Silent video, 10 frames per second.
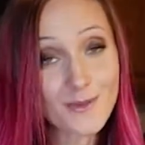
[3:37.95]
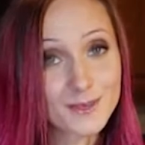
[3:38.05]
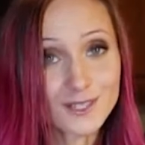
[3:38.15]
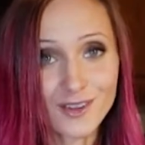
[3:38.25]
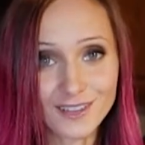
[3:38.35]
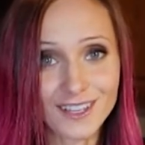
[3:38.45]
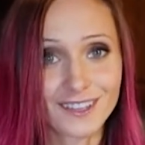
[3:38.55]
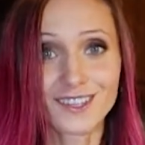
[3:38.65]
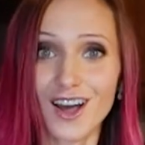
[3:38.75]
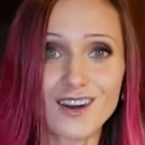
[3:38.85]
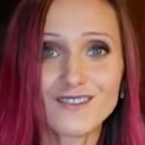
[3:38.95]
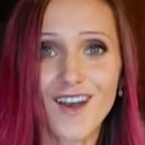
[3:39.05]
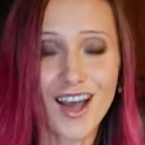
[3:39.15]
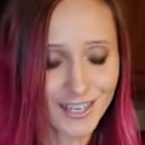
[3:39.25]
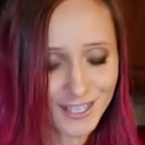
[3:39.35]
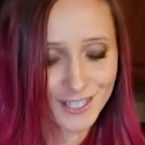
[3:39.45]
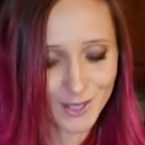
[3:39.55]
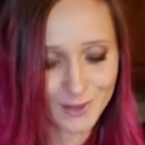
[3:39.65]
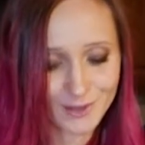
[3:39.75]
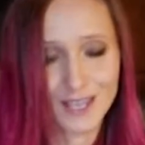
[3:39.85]
absolutely love
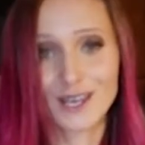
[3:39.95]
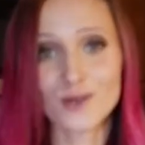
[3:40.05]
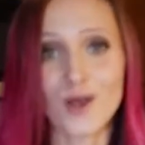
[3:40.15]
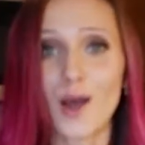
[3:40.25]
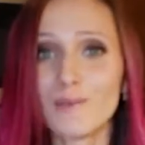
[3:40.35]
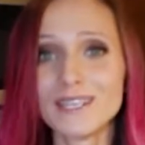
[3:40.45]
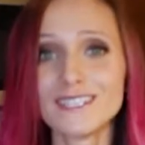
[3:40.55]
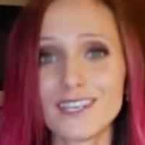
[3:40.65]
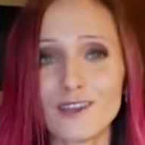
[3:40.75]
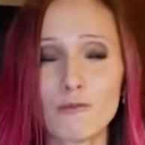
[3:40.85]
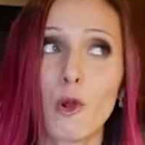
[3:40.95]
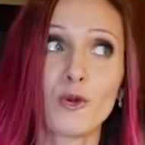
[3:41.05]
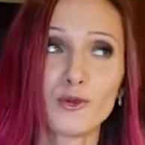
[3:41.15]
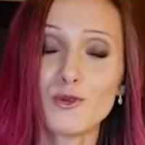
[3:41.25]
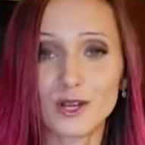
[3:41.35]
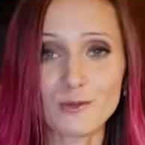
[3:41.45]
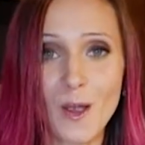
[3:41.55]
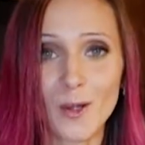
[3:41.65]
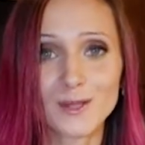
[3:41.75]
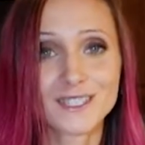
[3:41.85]
honeydews. I grew up eating both
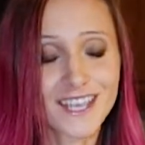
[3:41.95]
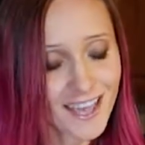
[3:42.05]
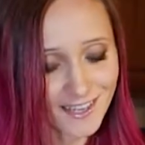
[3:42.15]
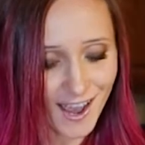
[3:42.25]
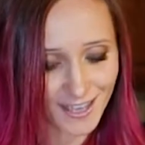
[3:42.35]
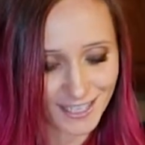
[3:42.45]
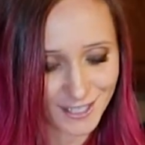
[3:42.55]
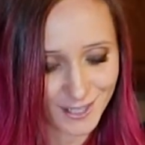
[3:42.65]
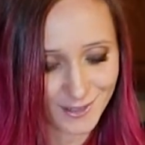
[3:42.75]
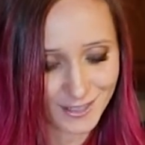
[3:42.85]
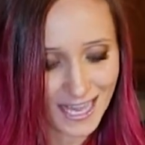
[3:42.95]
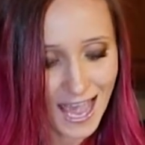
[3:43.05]
watermelons and honeydews.